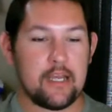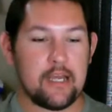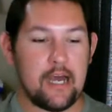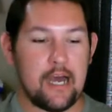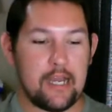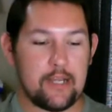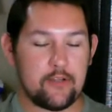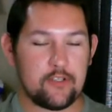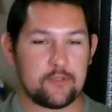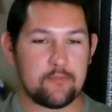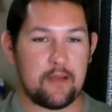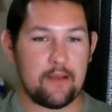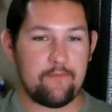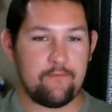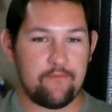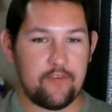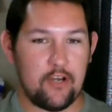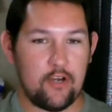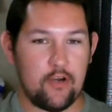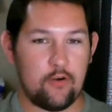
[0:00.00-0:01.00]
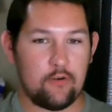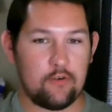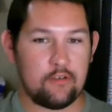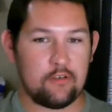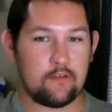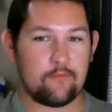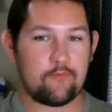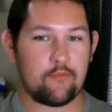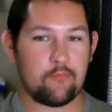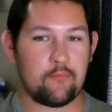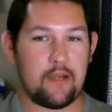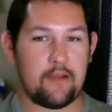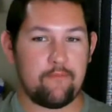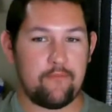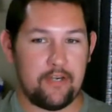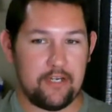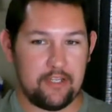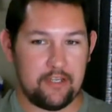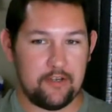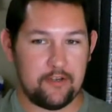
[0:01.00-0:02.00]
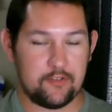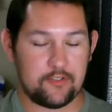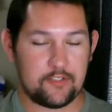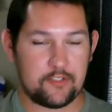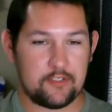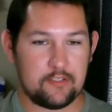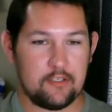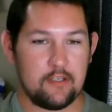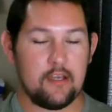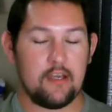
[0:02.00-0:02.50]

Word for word: I use my phone for my videos.